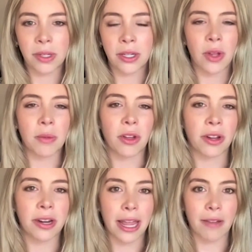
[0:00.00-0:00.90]
I'm not
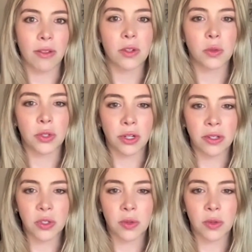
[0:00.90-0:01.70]
going to have those returns.